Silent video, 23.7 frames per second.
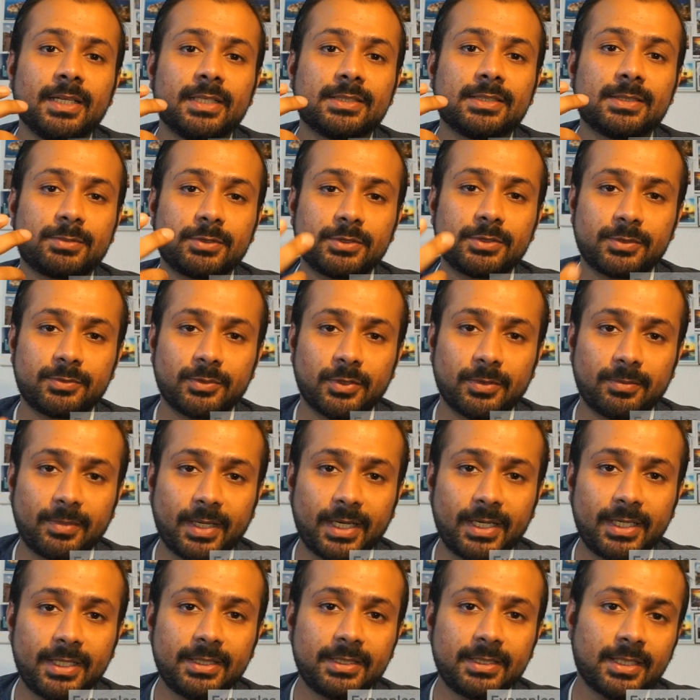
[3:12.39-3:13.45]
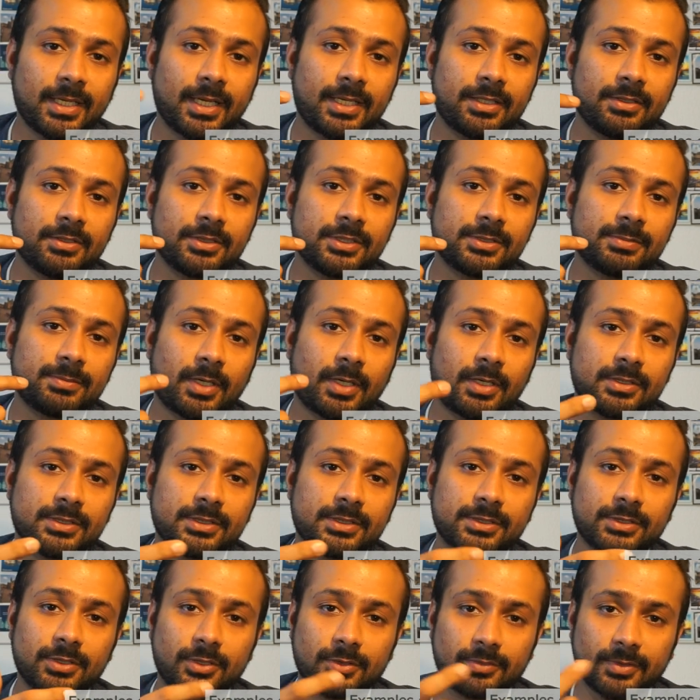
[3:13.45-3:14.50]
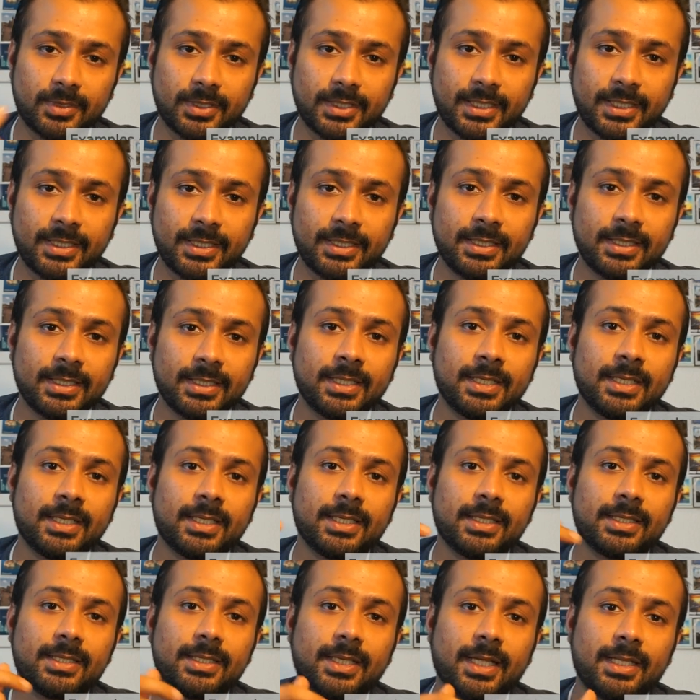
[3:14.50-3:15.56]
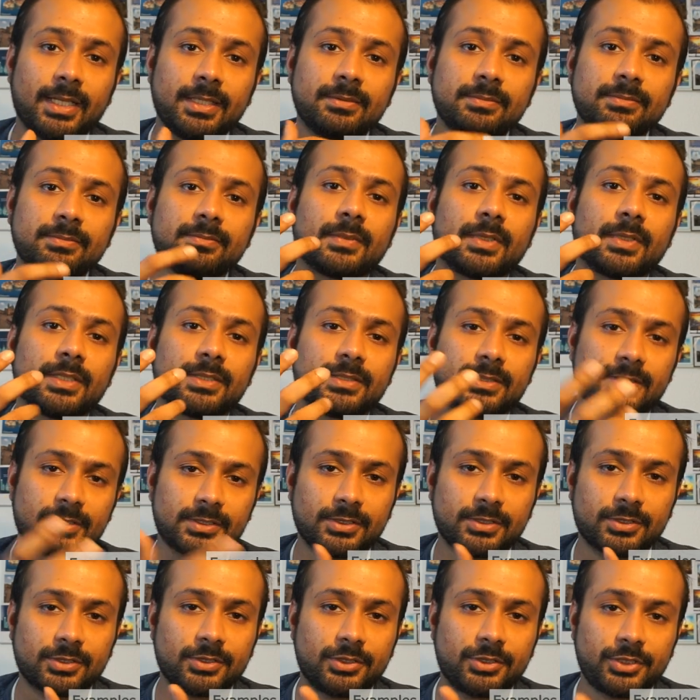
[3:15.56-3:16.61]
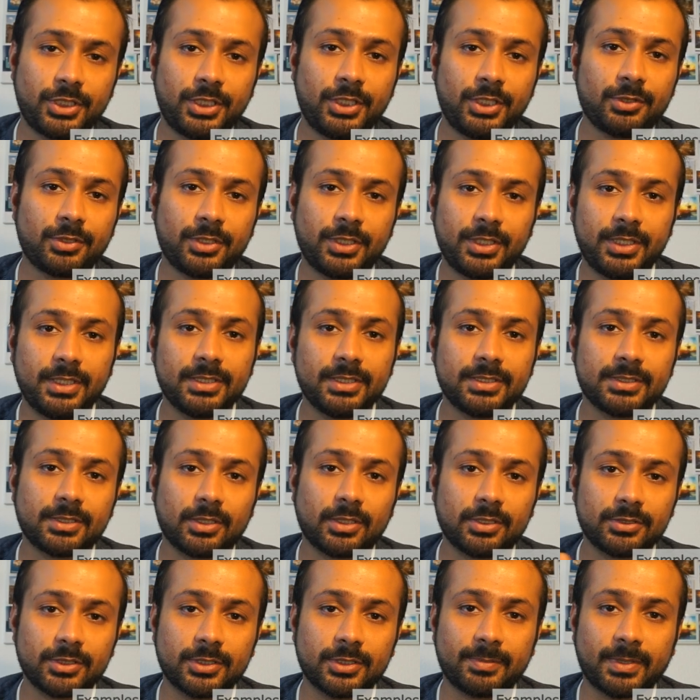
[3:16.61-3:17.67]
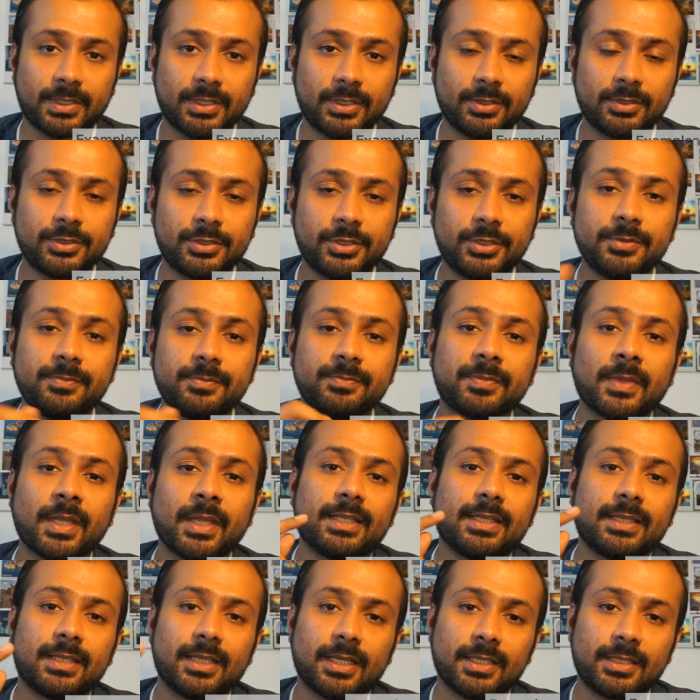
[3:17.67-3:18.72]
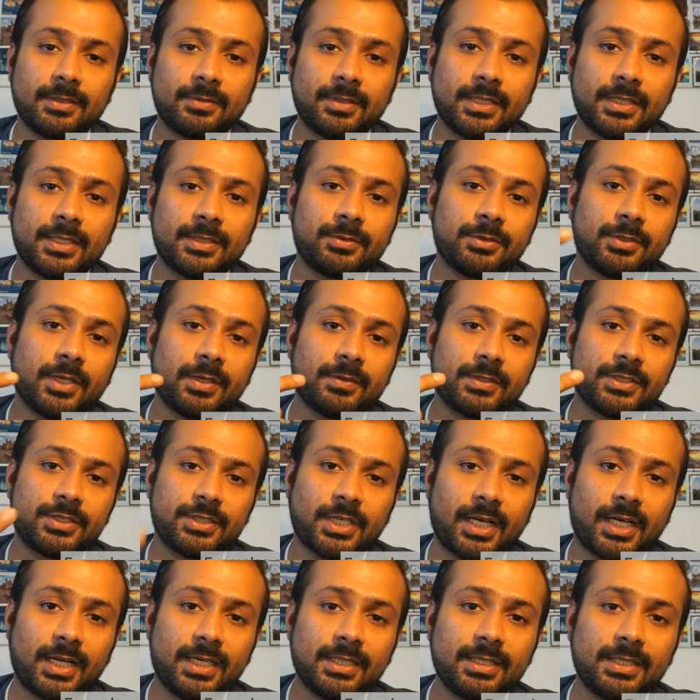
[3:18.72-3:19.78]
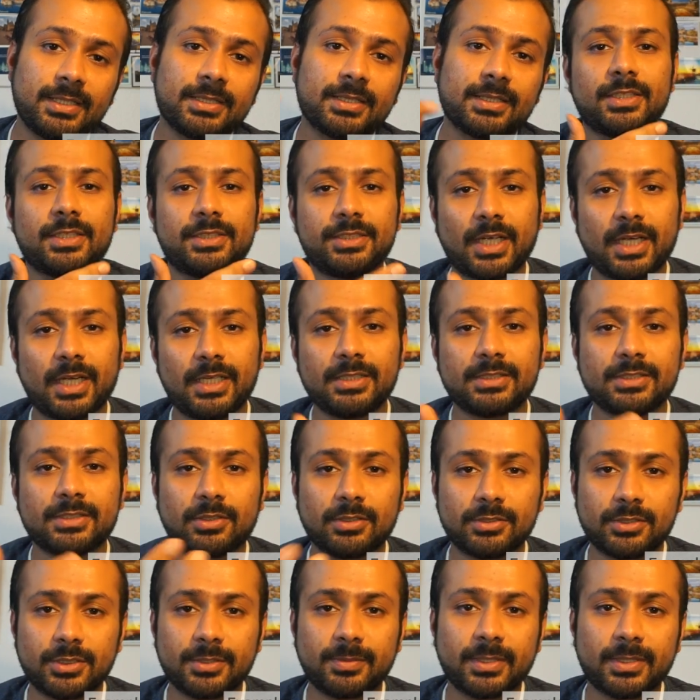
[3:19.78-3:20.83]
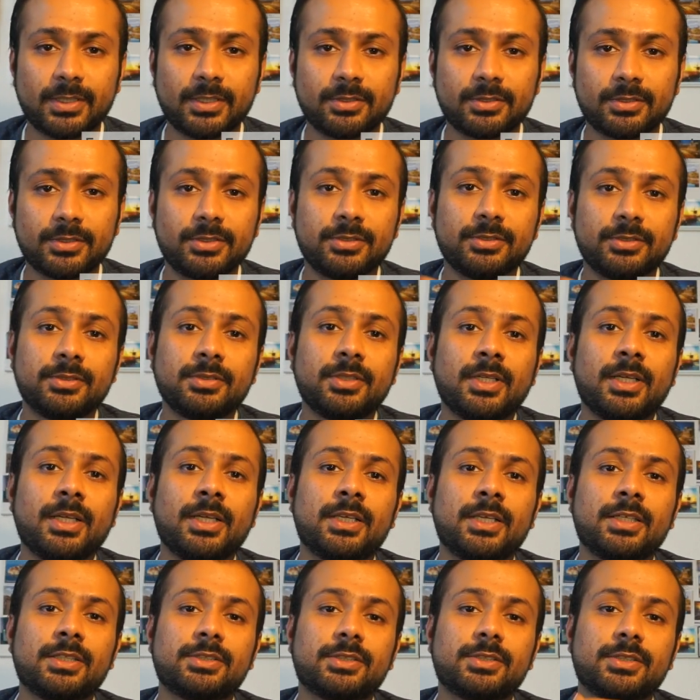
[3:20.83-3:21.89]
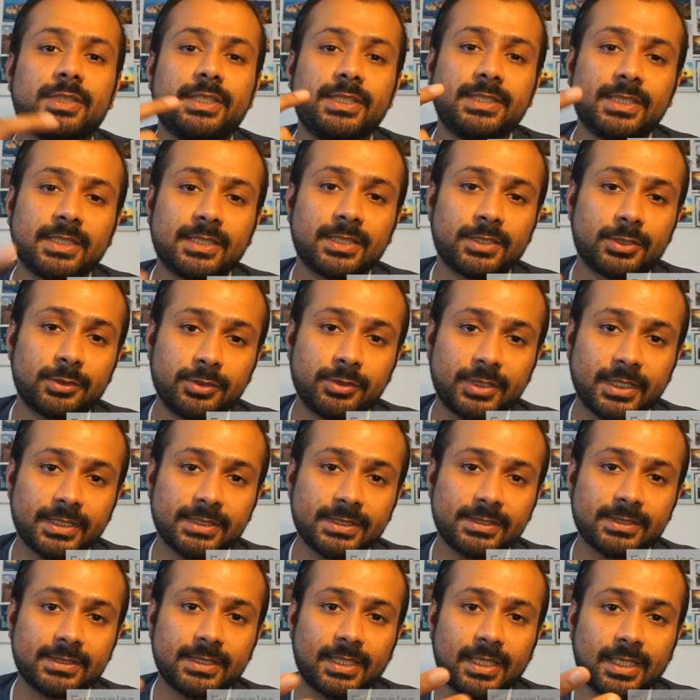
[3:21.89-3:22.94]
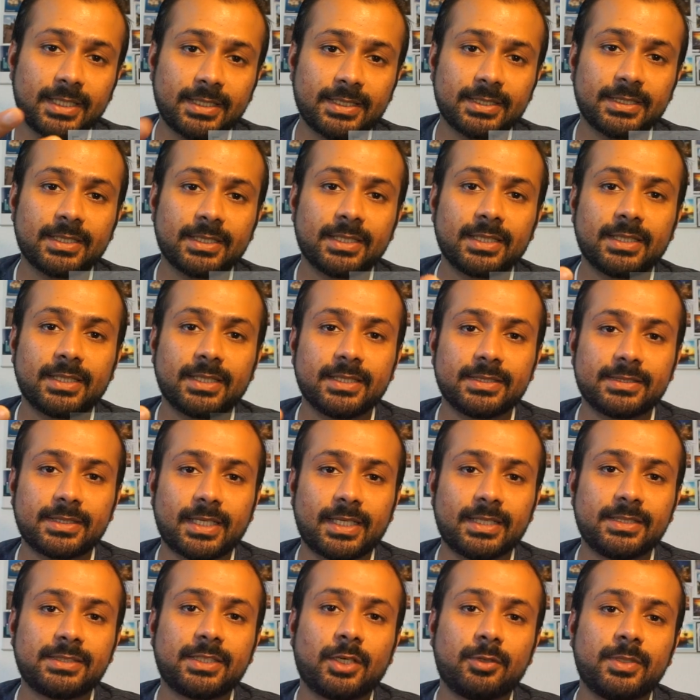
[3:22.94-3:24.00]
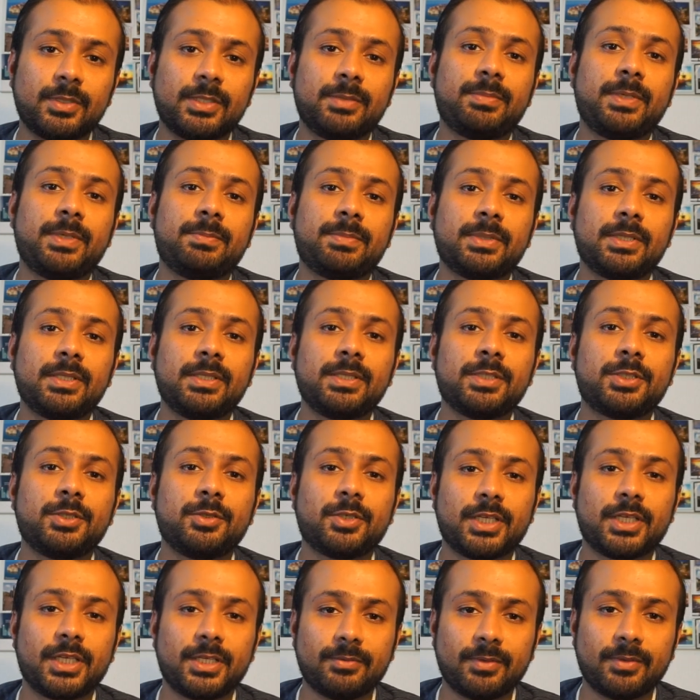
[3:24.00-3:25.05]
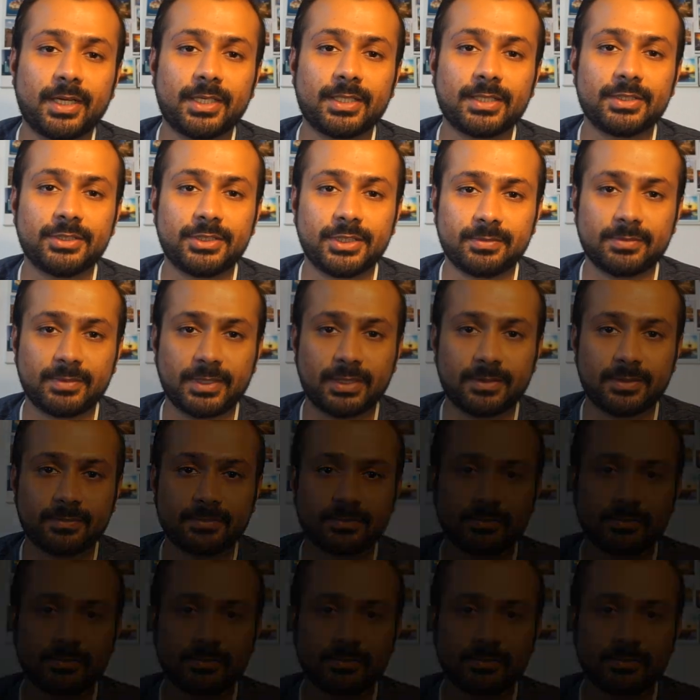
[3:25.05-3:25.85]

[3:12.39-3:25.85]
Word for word: suppose if you're married and your spouse is not working, then this she or he is also dependent on you. Other one, if you have a child, that child is also dependent on you. So these are the two things that decides how many people you can invite in Germany.